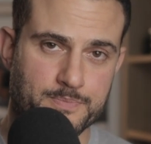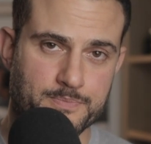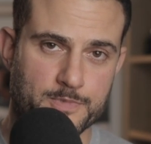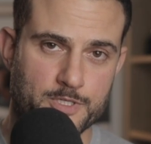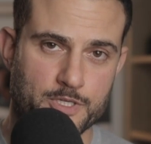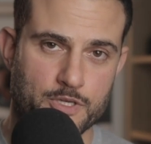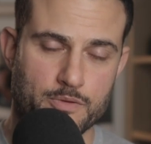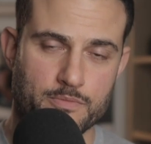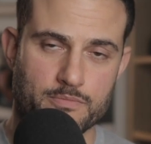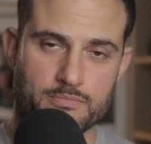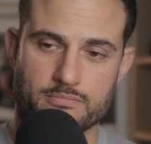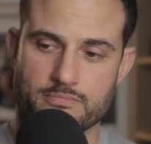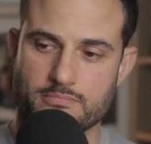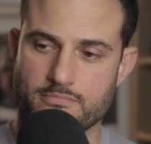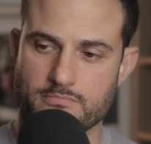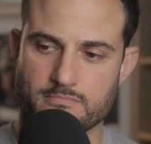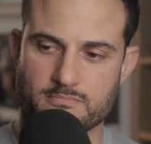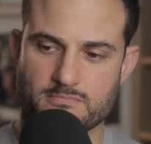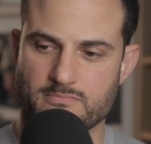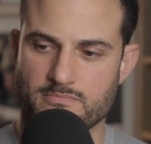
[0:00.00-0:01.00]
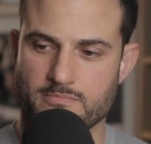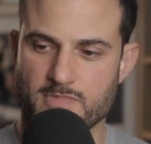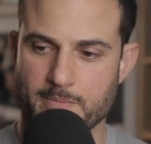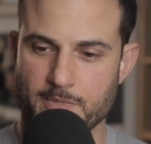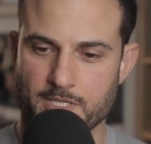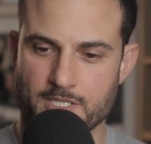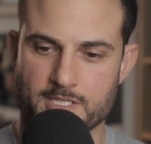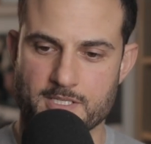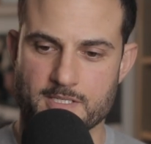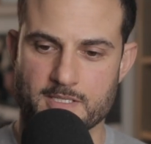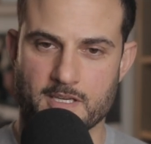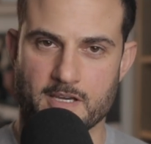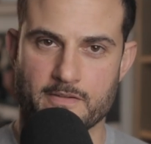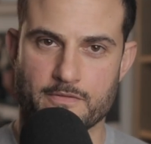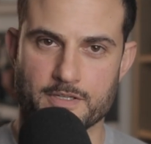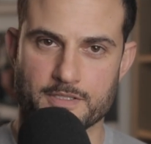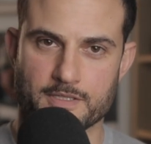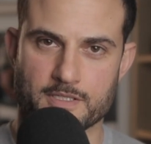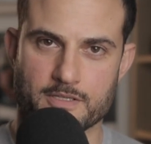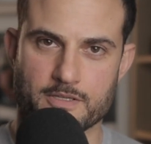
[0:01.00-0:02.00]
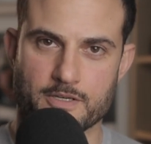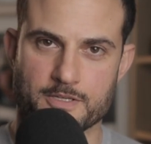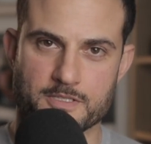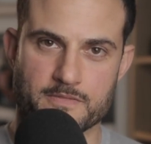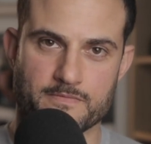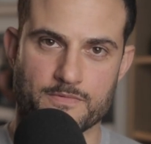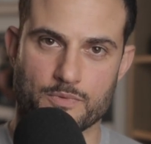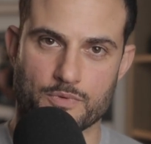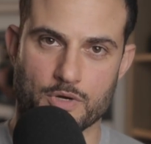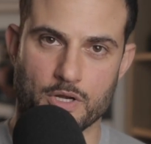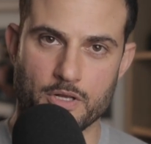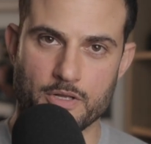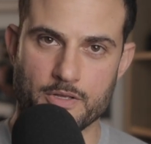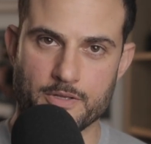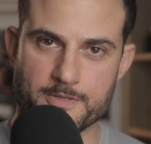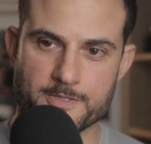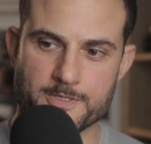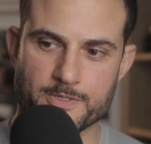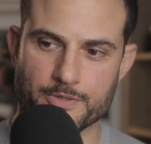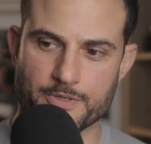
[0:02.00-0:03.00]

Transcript: So you maybe just covering the cost of the rolls,